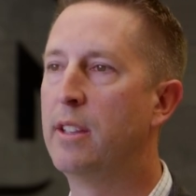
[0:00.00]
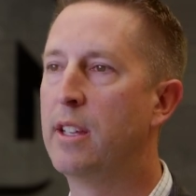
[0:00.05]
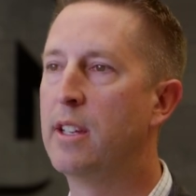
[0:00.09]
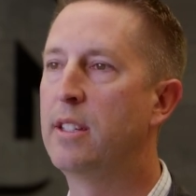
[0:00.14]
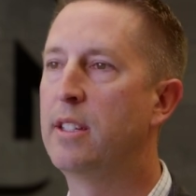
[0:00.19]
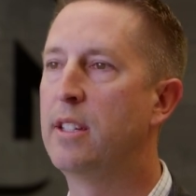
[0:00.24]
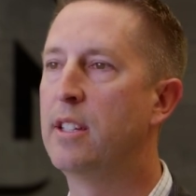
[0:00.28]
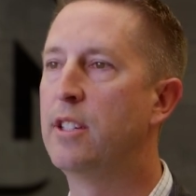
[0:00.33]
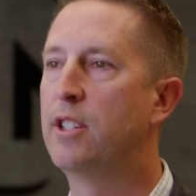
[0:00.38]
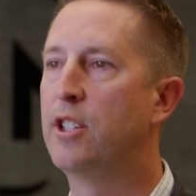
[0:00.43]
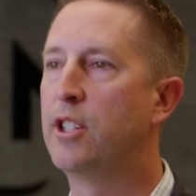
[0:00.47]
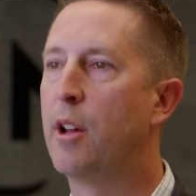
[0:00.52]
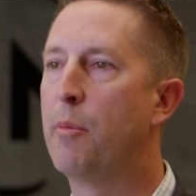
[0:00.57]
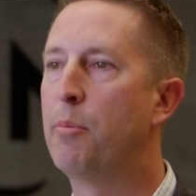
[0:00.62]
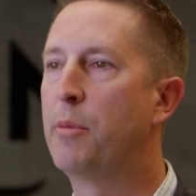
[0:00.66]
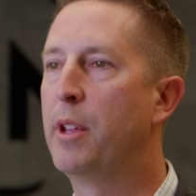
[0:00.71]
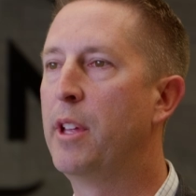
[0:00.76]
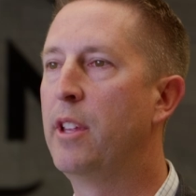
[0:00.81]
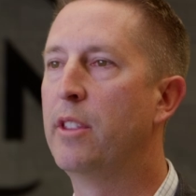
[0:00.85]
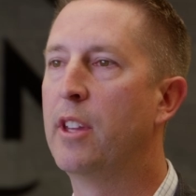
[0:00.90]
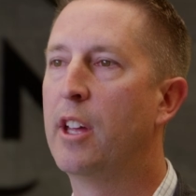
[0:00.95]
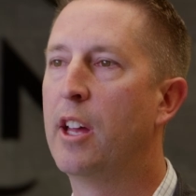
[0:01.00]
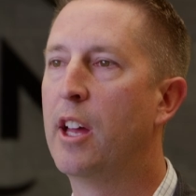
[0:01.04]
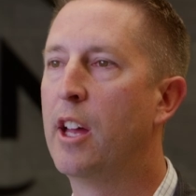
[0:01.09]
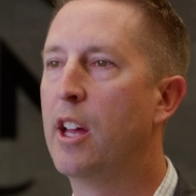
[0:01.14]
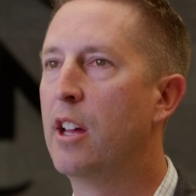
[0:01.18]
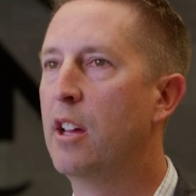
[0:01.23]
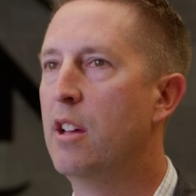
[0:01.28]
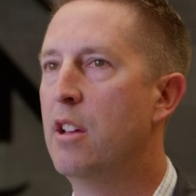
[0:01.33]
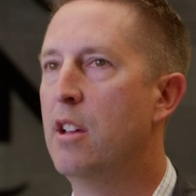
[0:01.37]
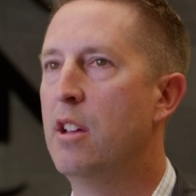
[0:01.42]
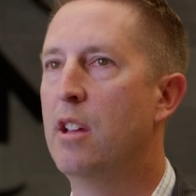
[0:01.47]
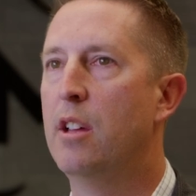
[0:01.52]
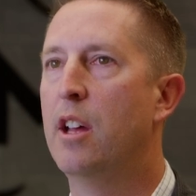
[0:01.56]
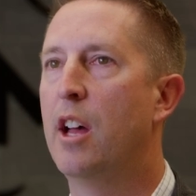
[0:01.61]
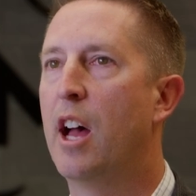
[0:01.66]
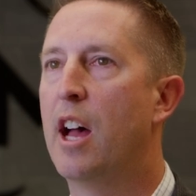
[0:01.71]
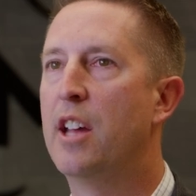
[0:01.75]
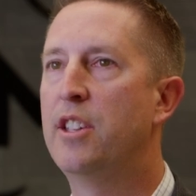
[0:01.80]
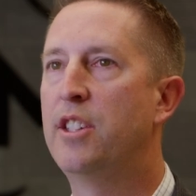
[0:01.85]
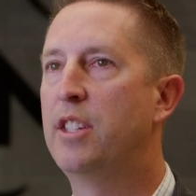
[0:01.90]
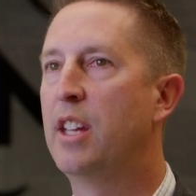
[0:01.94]
This is something that
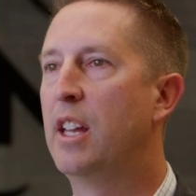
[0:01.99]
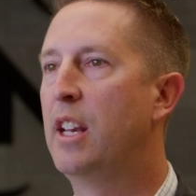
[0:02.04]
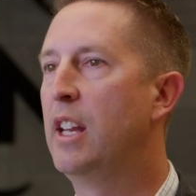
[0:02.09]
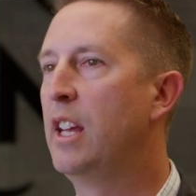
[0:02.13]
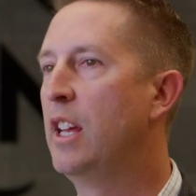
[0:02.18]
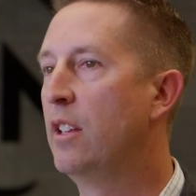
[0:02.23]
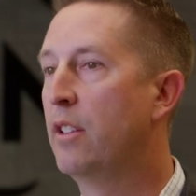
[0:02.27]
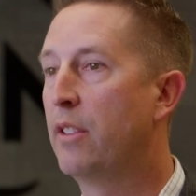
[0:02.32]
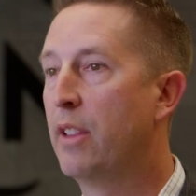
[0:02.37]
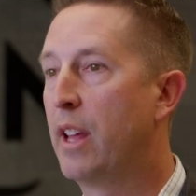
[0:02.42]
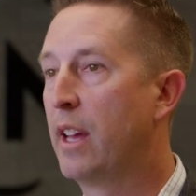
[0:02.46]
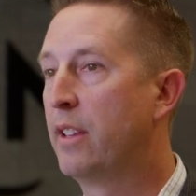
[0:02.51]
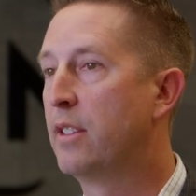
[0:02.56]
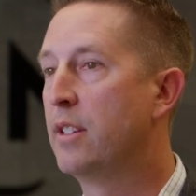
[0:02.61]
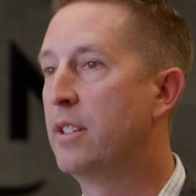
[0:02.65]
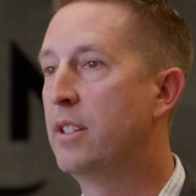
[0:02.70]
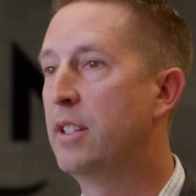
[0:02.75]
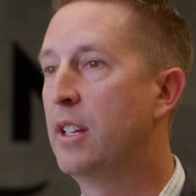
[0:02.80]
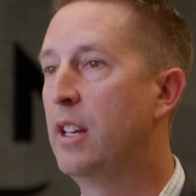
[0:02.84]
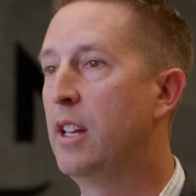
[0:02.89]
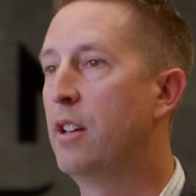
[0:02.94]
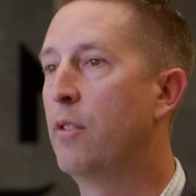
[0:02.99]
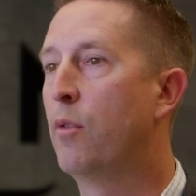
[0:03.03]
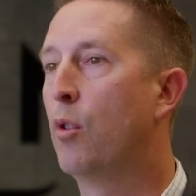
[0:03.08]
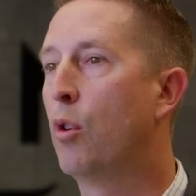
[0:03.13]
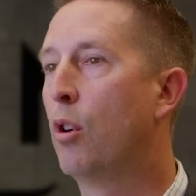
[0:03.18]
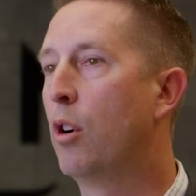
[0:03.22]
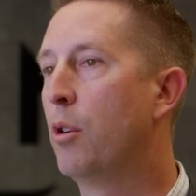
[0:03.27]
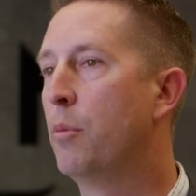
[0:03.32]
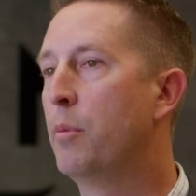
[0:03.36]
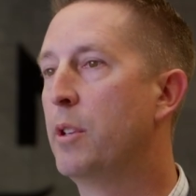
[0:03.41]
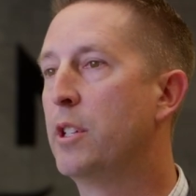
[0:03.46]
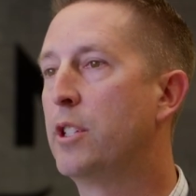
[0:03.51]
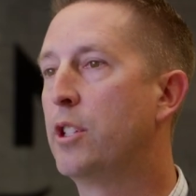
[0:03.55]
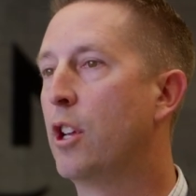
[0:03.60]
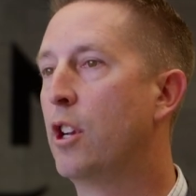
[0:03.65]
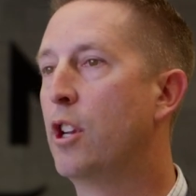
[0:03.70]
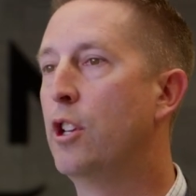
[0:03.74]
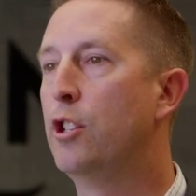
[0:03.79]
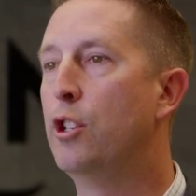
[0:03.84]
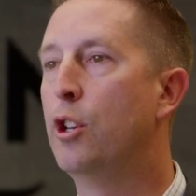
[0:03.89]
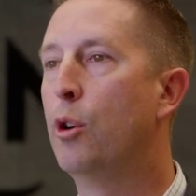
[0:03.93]
a city like the city of Orem is
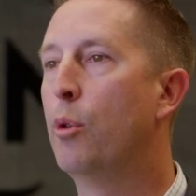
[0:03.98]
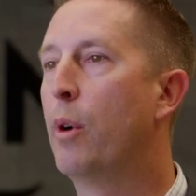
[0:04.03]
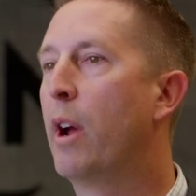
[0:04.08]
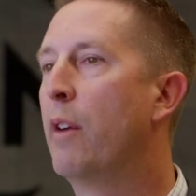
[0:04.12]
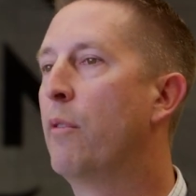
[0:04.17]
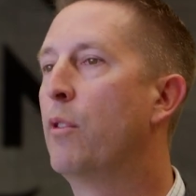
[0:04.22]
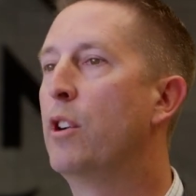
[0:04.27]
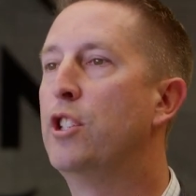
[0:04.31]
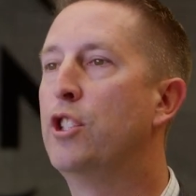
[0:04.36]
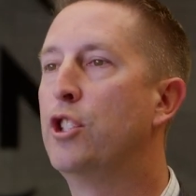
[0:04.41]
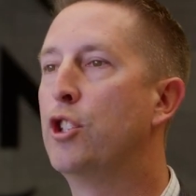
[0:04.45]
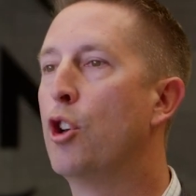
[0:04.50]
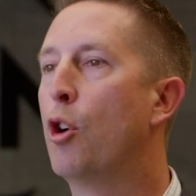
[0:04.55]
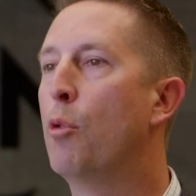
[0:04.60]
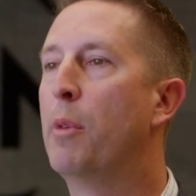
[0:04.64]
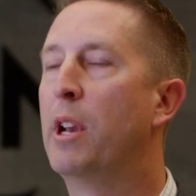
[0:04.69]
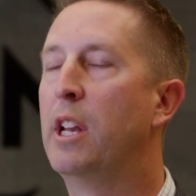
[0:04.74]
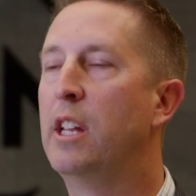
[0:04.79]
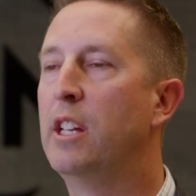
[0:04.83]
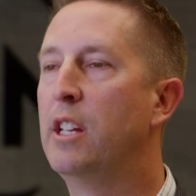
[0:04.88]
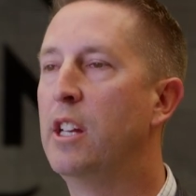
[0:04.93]
going to do every so many